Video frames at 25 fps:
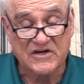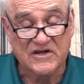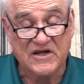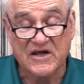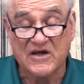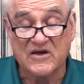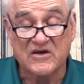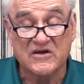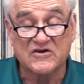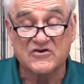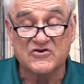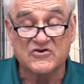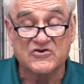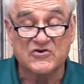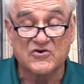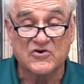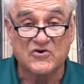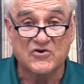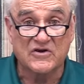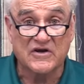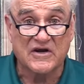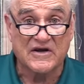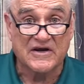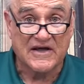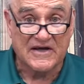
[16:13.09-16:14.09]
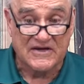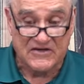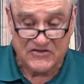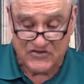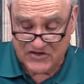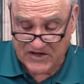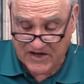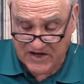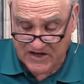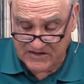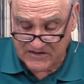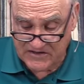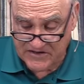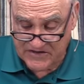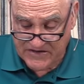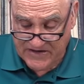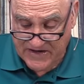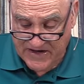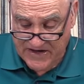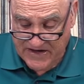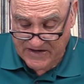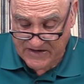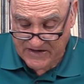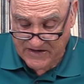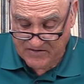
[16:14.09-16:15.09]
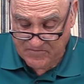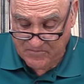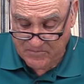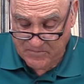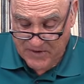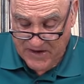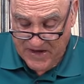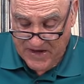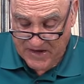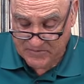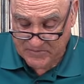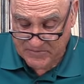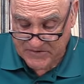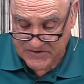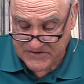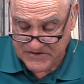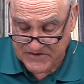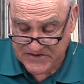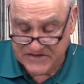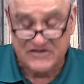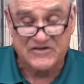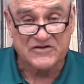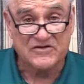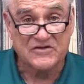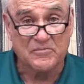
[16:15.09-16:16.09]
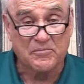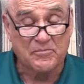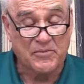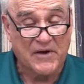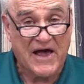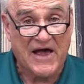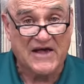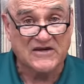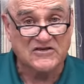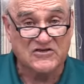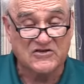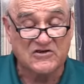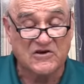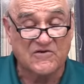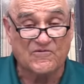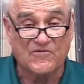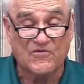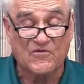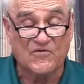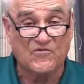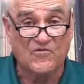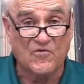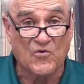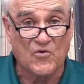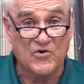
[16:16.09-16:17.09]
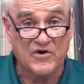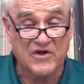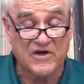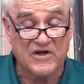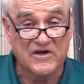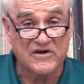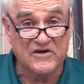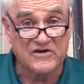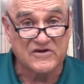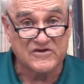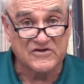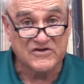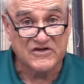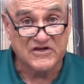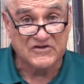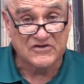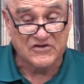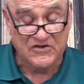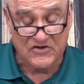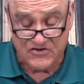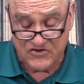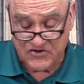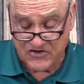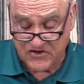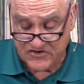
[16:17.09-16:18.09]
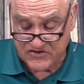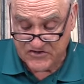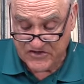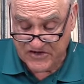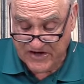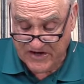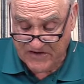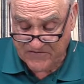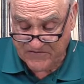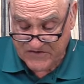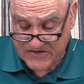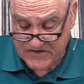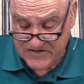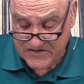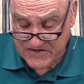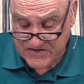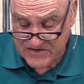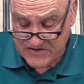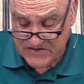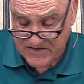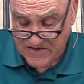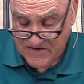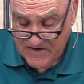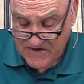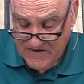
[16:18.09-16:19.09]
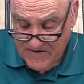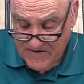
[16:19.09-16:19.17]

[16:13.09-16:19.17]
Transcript: He endured an exile to the island of Patmos. He's the pastor for 40 years at the church at Ephesus.